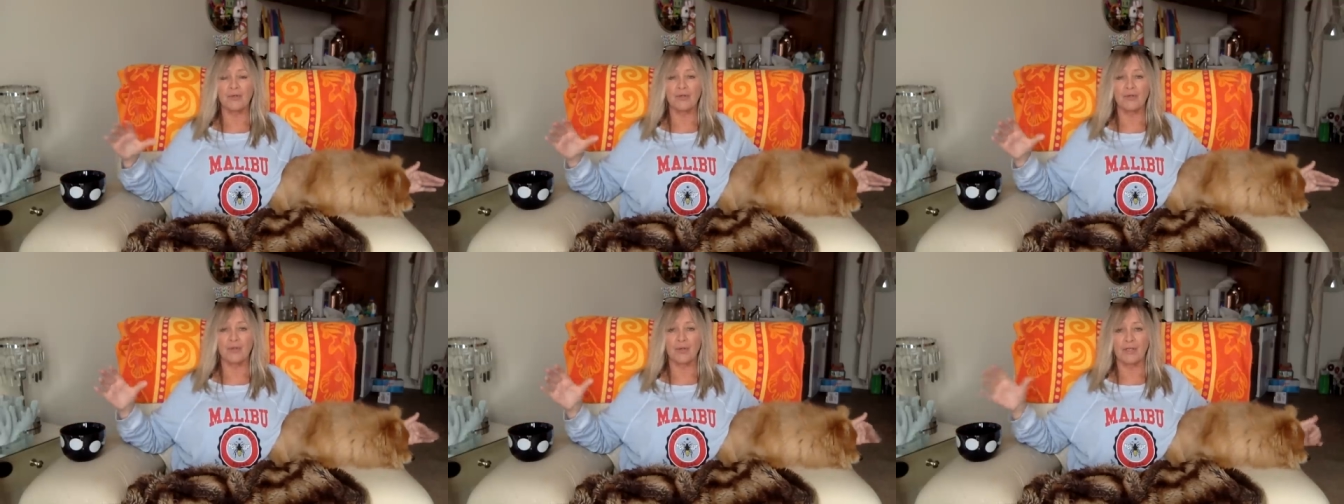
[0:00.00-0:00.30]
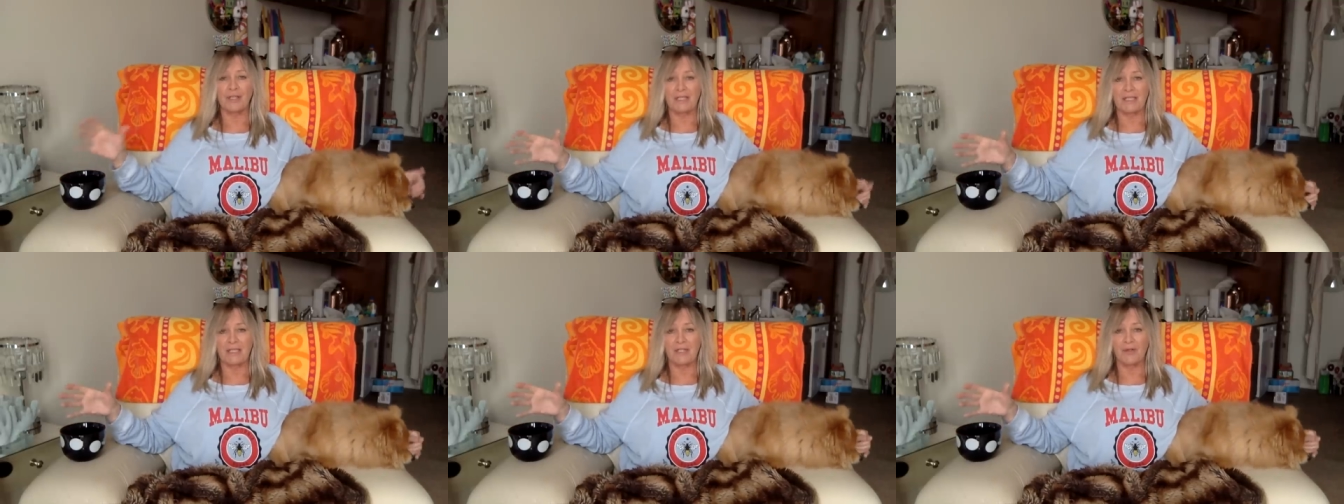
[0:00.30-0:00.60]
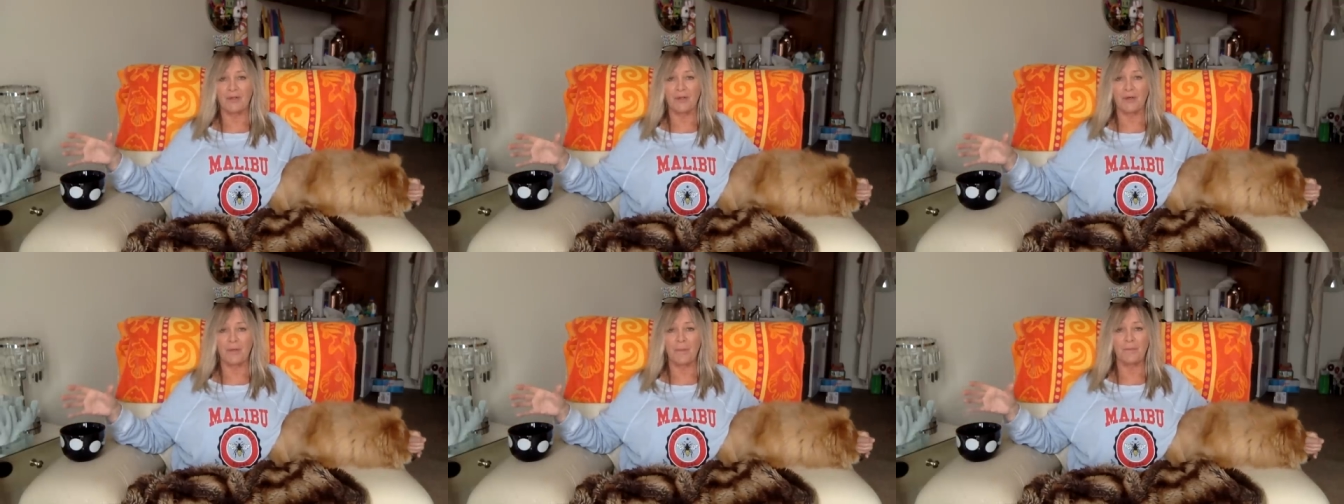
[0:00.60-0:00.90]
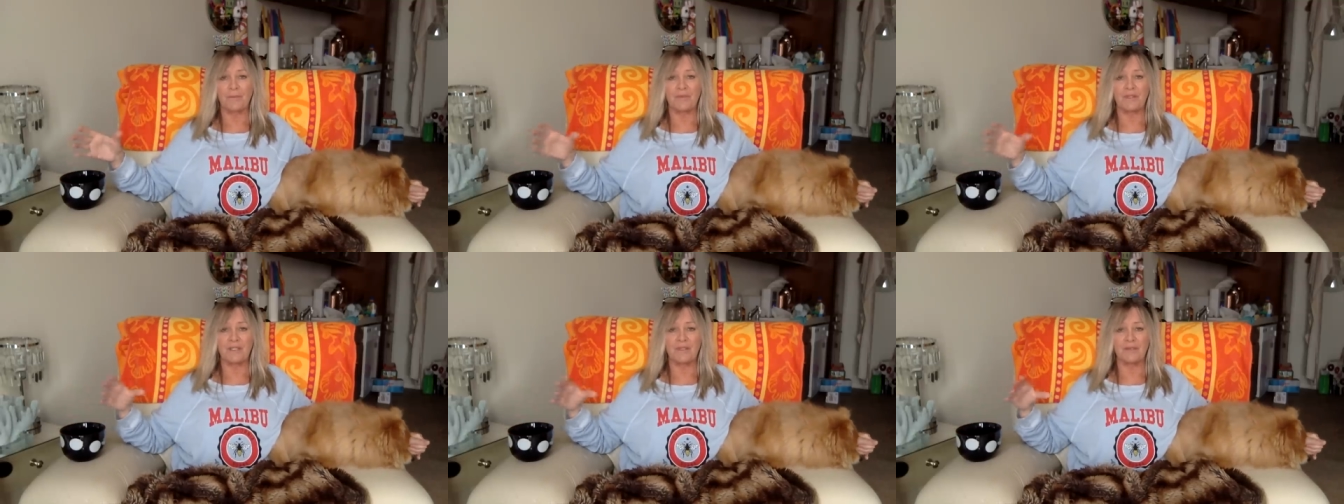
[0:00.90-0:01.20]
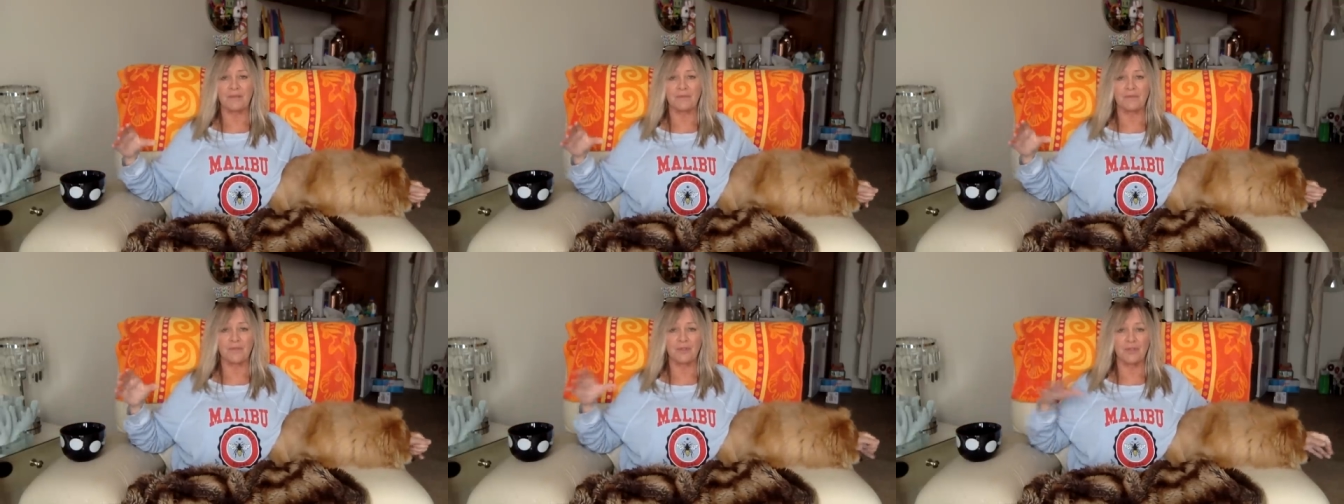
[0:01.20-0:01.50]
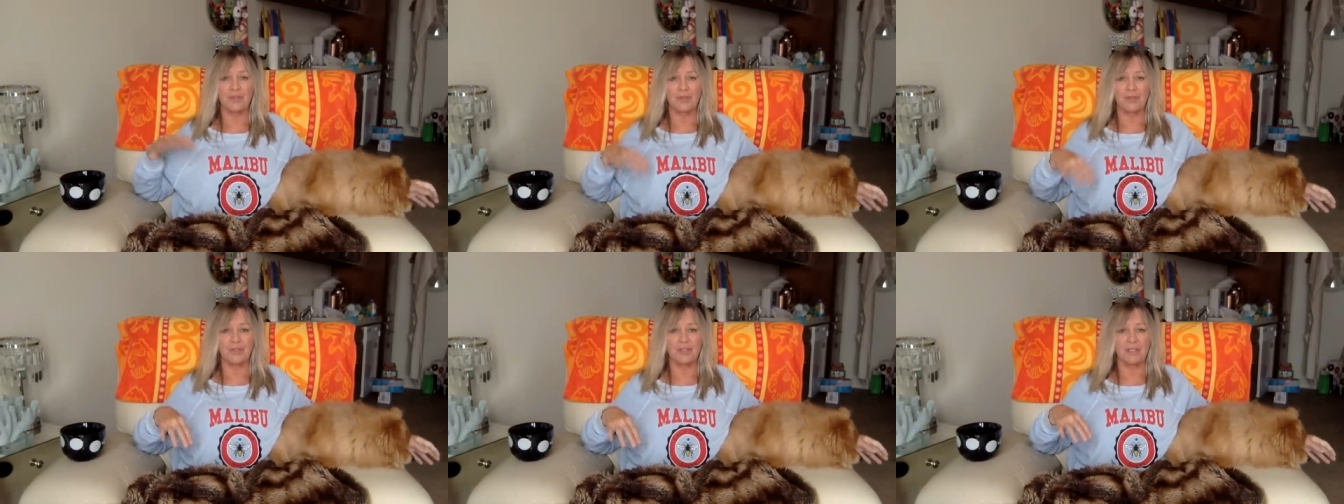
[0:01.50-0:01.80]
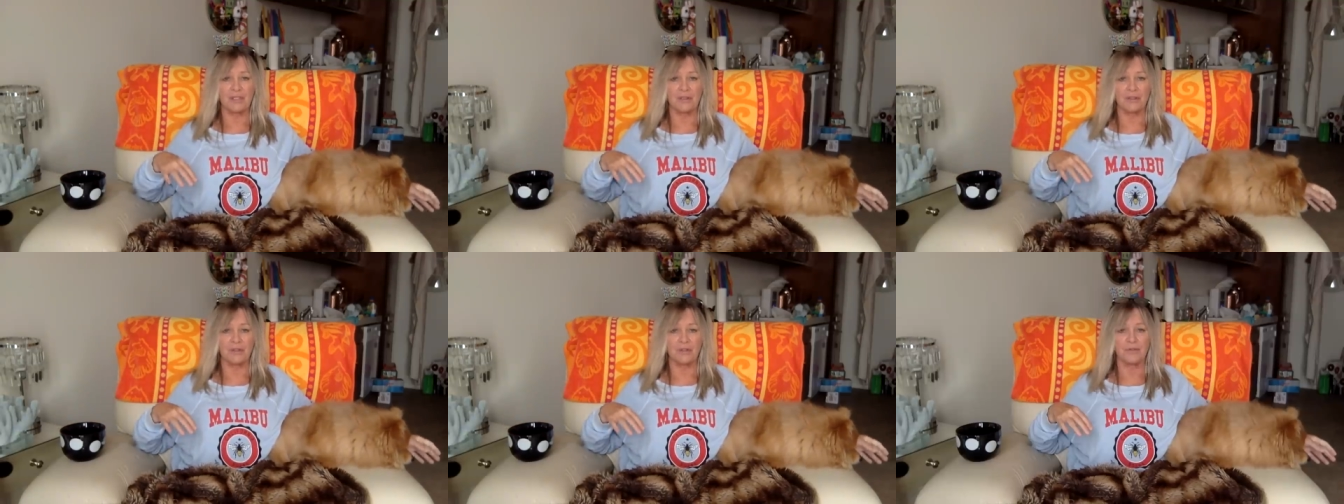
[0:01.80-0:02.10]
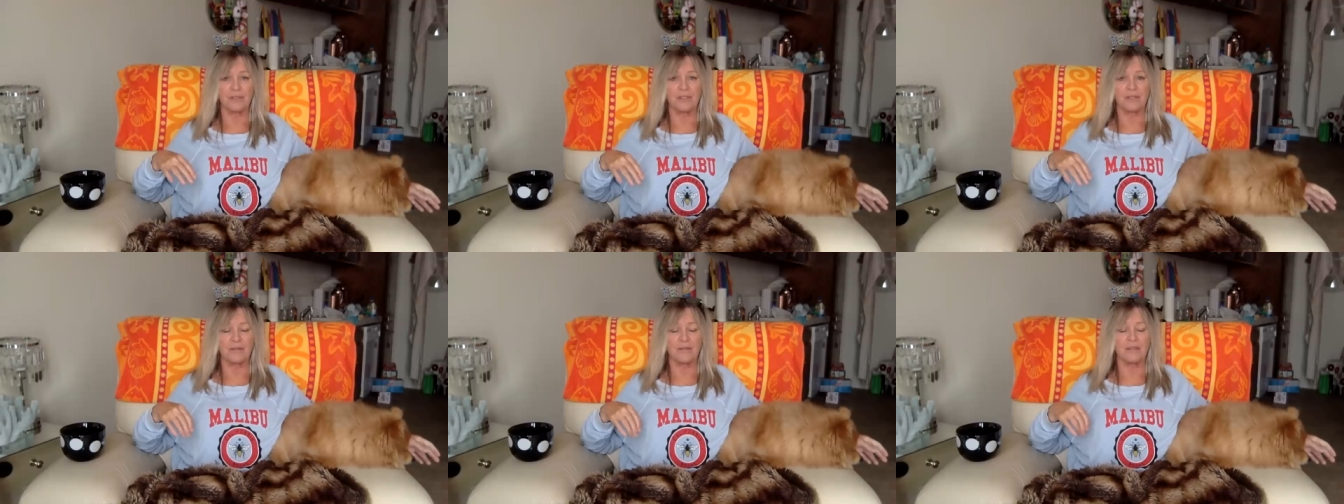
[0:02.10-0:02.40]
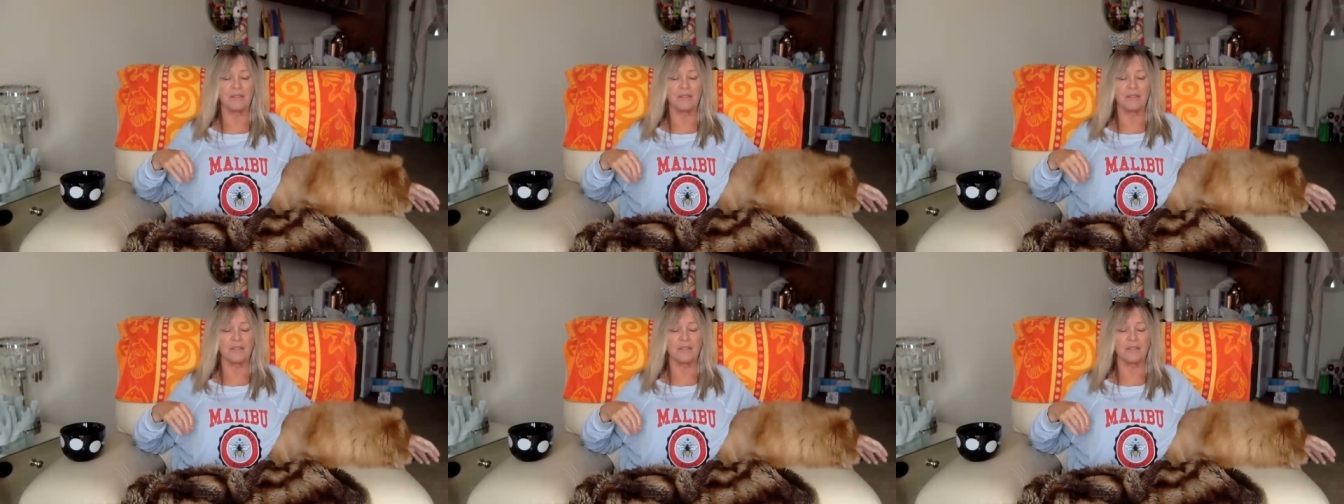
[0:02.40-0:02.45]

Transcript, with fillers: Choi either until Trisha started doing